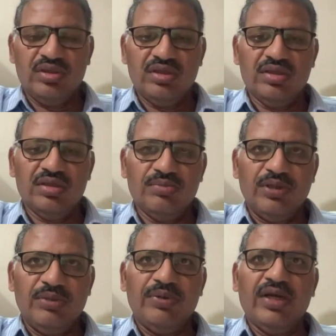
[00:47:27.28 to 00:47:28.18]
uh,
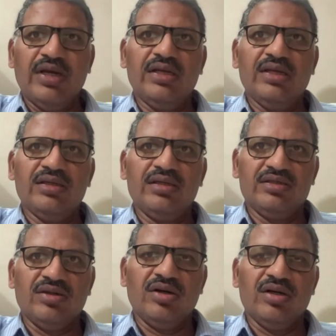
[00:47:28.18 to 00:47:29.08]
PPI
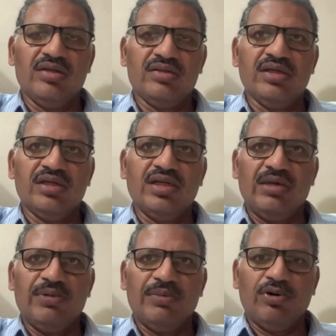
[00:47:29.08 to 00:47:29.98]
does not result in
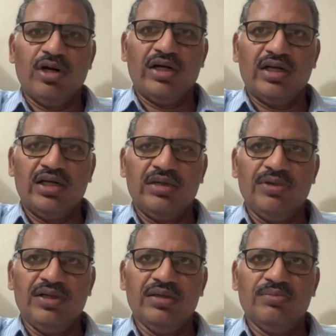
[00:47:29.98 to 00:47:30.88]

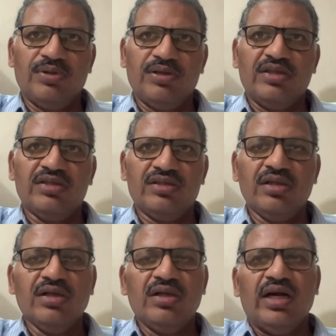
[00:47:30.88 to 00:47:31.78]
hyperprolactinemia. Presents
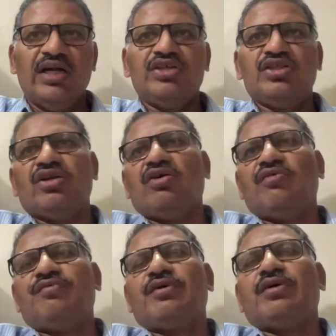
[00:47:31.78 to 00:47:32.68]
addition
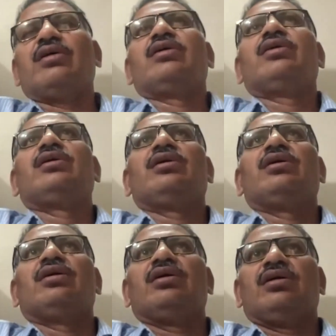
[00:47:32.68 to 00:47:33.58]
of uh,
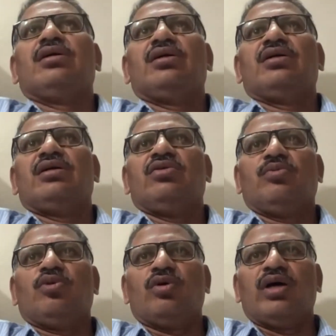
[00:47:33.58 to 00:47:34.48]
uh, you know
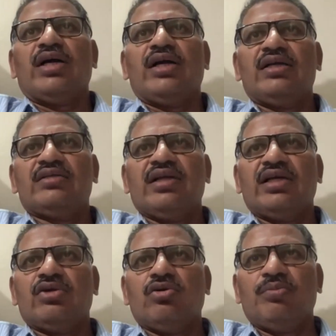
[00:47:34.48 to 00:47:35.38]
prokinetics
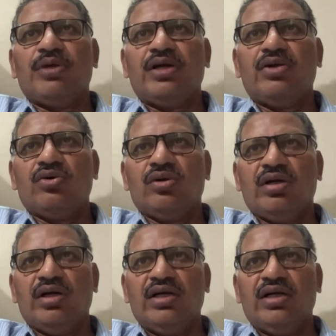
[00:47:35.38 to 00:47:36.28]
like domperidone
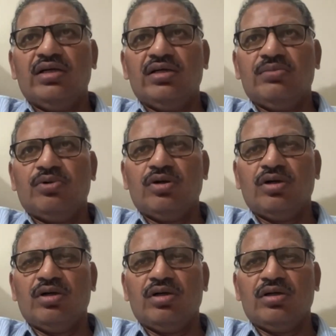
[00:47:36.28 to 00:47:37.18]
and
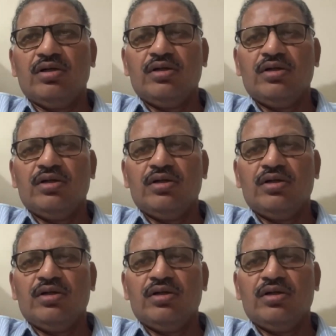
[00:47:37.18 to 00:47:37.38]
uh,